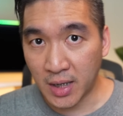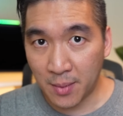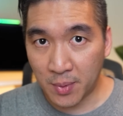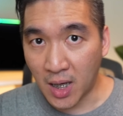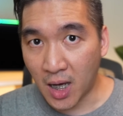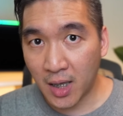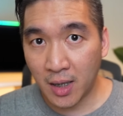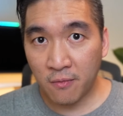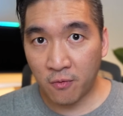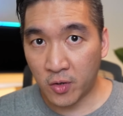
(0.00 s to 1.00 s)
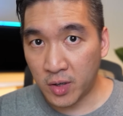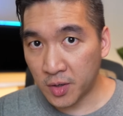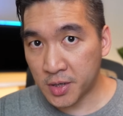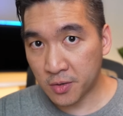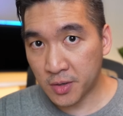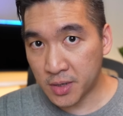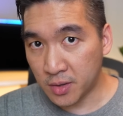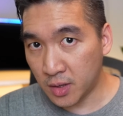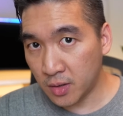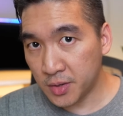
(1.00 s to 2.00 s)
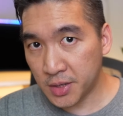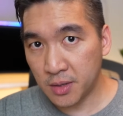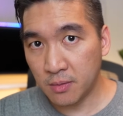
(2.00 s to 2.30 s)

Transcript: API for users to use.